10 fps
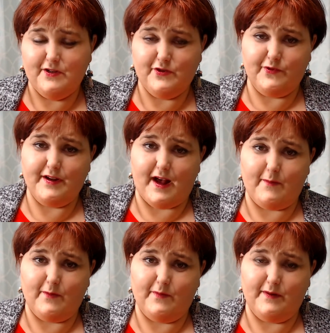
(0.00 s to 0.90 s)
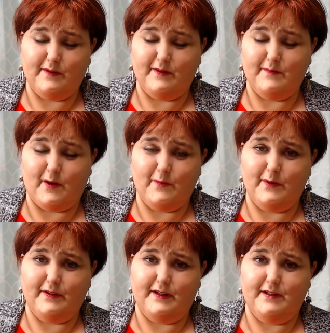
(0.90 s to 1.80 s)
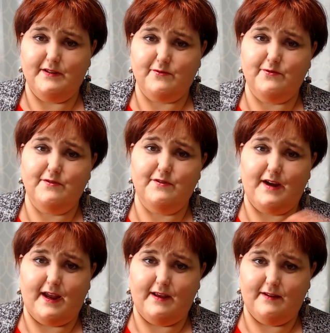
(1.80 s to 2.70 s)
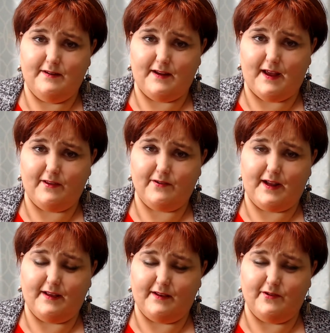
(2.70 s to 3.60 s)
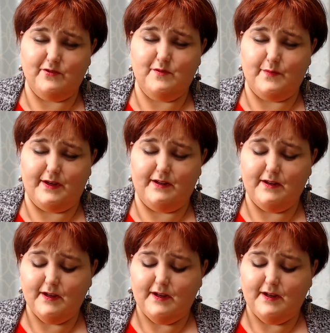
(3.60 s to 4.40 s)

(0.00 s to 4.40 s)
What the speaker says: joint hypermobility disorder and Ehlers Danlos, but